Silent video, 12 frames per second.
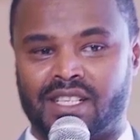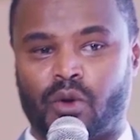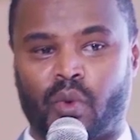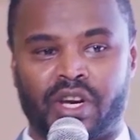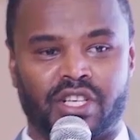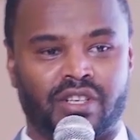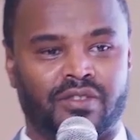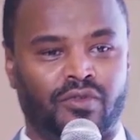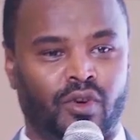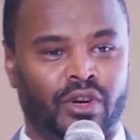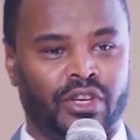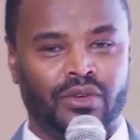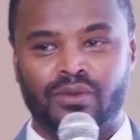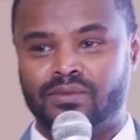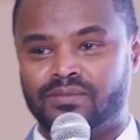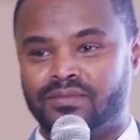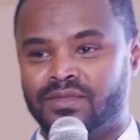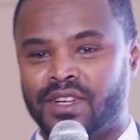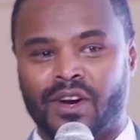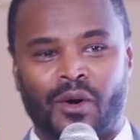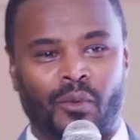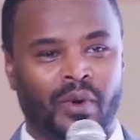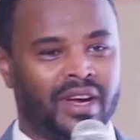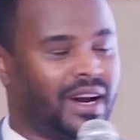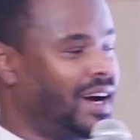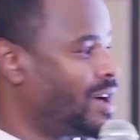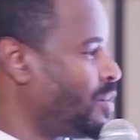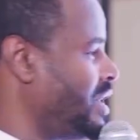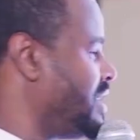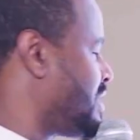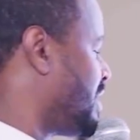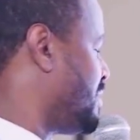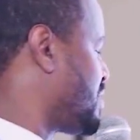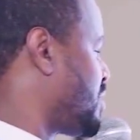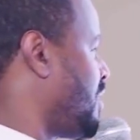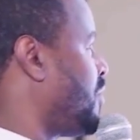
as a question for you. Where are we in terms